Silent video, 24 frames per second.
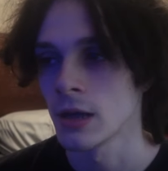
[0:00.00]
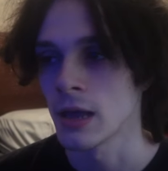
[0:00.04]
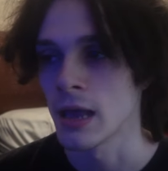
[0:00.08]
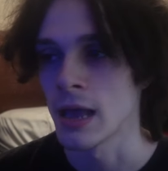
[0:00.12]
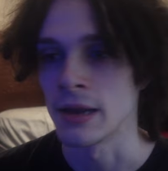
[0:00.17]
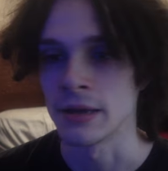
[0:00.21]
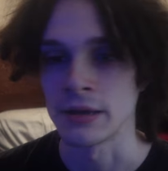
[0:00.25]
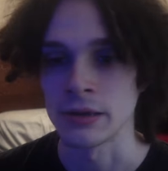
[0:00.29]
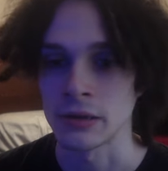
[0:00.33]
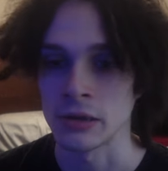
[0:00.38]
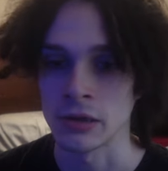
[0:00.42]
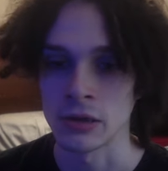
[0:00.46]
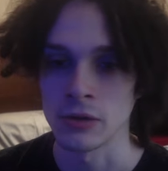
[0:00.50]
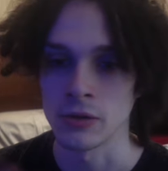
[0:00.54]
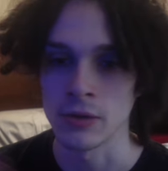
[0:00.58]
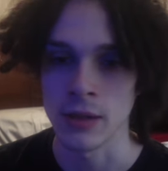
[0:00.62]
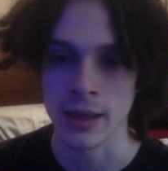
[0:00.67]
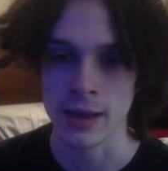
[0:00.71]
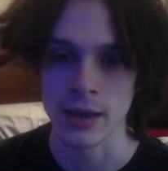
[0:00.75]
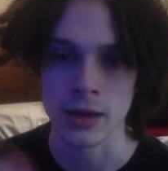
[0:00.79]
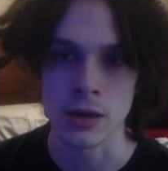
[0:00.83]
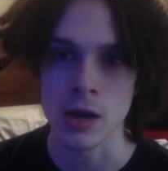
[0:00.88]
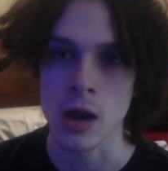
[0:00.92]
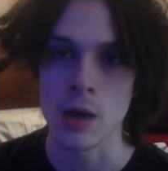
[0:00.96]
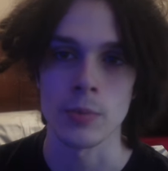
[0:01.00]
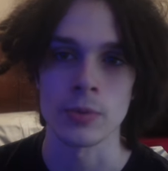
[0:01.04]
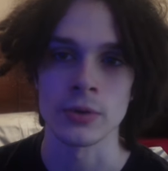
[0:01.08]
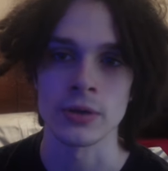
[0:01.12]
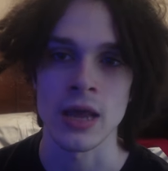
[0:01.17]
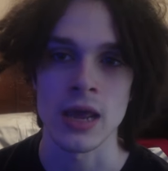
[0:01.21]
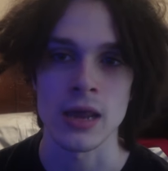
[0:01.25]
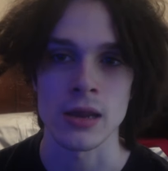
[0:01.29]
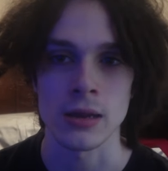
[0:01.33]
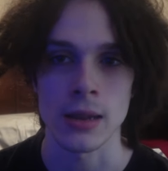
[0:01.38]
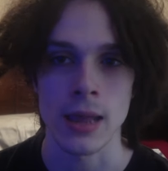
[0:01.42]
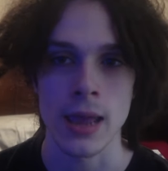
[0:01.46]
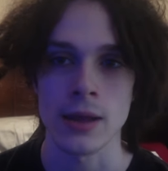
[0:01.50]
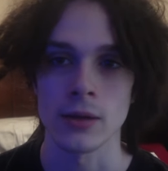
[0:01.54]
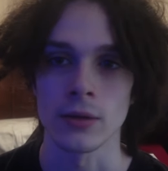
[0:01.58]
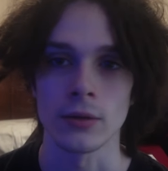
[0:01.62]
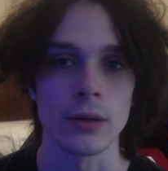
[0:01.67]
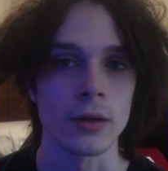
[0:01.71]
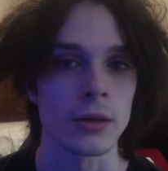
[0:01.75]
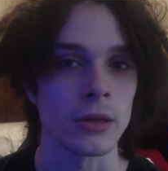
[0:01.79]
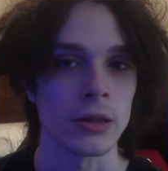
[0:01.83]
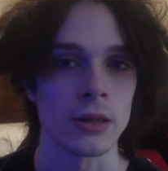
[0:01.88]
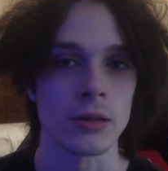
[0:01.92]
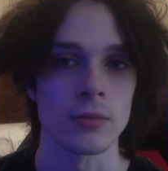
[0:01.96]
until like a couple days later
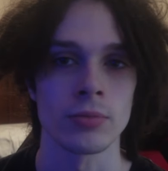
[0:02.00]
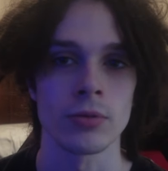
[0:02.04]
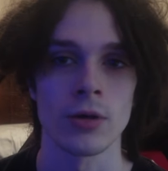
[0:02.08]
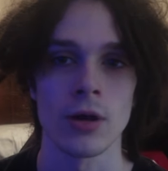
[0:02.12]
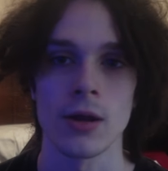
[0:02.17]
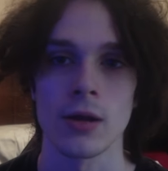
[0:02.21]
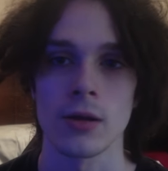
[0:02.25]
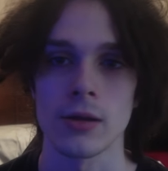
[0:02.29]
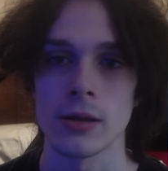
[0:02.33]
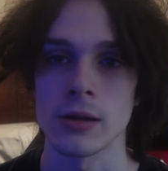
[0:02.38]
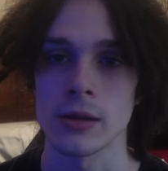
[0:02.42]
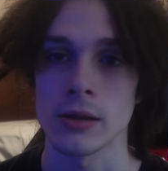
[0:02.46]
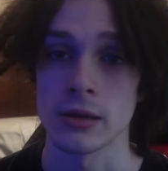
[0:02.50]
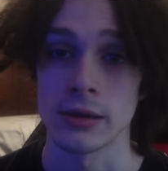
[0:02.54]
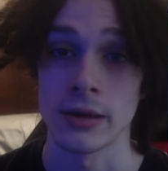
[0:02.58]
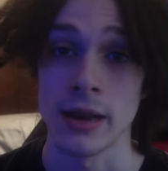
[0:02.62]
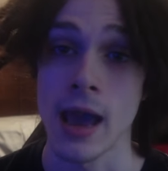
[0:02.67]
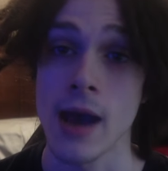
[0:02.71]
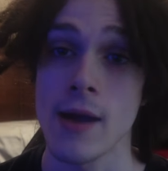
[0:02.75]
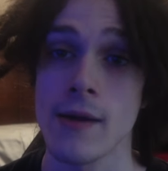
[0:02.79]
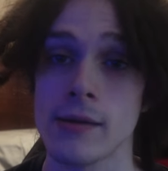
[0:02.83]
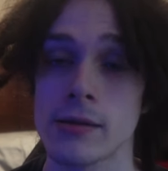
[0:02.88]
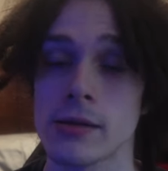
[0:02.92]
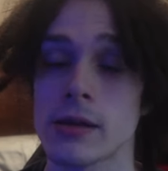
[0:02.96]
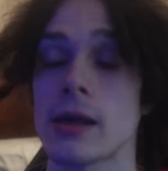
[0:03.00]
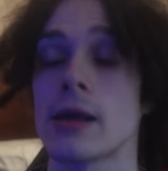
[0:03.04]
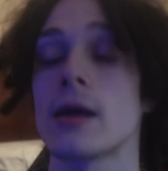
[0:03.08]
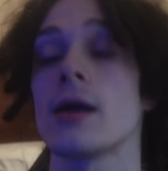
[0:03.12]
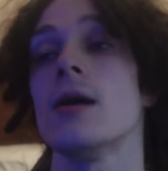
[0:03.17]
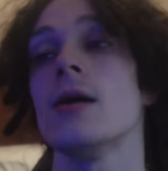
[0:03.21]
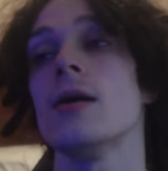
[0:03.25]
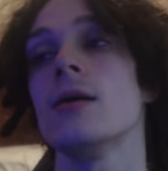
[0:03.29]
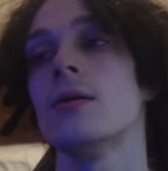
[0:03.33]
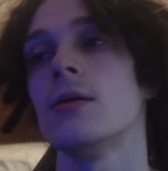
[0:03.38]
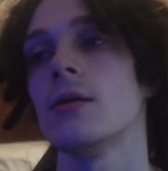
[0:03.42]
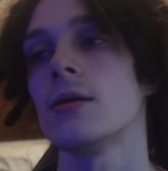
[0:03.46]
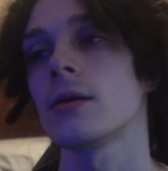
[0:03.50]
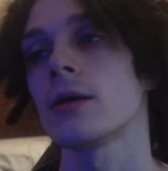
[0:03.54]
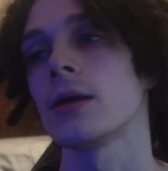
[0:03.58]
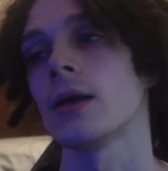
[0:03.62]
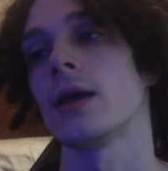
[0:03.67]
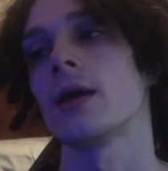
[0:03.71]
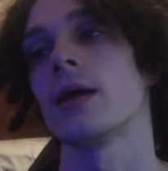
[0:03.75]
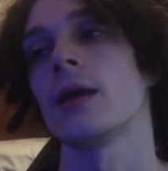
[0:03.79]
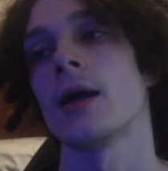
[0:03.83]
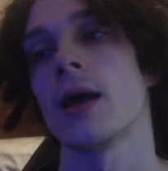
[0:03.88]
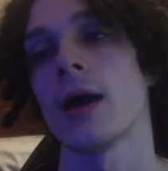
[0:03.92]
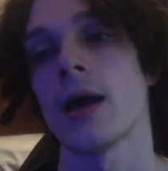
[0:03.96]
to see the progress, and now it's like, oh
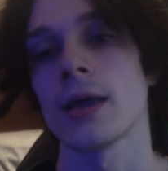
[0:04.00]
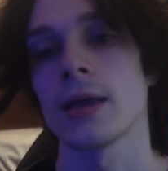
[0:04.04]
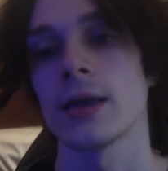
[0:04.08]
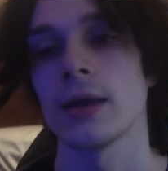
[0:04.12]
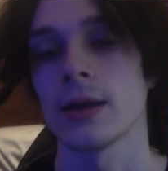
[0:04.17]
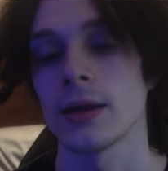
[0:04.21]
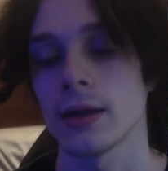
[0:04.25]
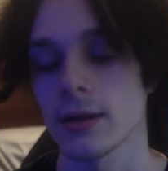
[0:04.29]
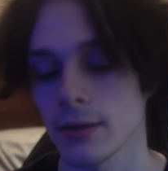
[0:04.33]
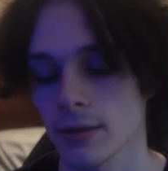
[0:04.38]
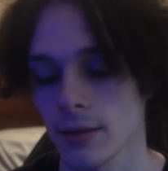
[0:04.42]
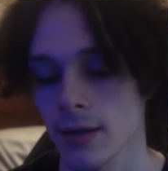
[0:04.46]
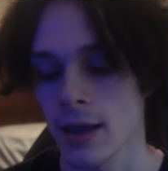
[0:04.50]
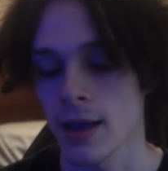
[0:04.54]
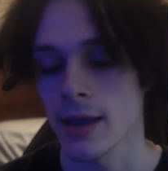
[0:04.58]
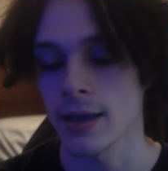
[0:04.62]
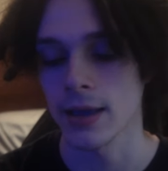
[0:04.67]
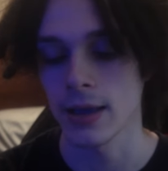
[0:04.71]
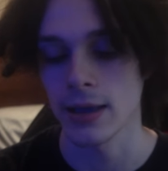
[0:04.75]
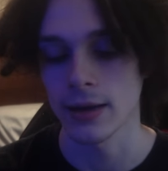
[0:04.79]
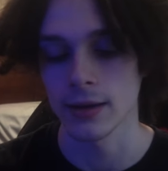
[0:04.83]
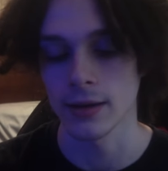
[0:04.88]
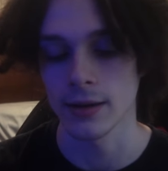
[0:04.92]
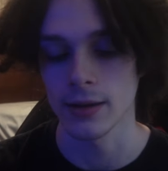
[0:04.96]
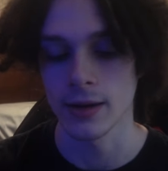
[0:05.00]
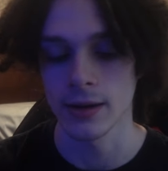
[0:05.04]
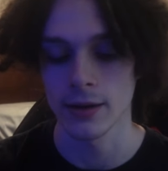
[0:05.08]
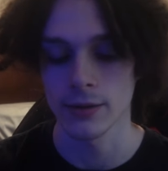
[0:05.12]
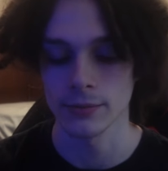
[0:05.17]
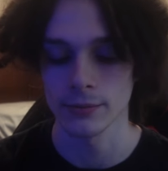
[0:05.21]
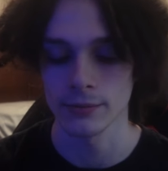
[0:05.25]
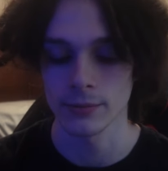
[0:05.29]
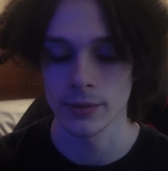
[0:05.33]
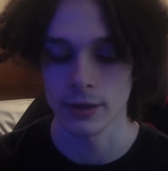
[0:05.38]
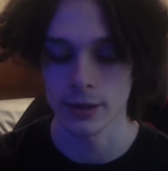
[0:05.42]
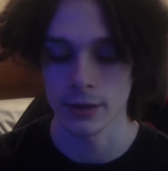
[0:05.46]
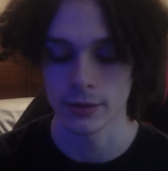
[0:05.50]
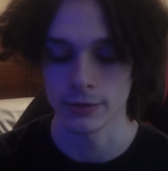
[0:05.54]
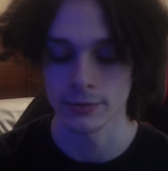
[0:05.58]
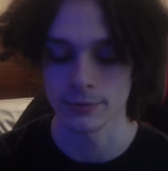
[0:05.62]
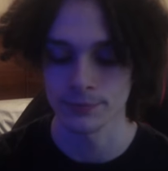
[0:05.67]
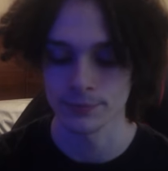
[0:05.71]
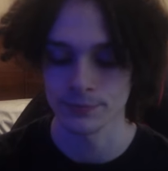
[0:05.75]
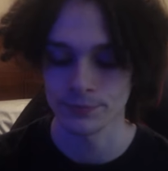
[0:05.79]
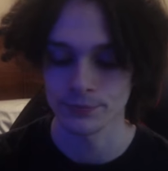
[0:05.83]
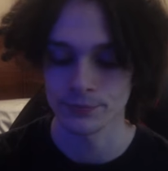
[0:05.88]
okay, I get it, I get it now. So,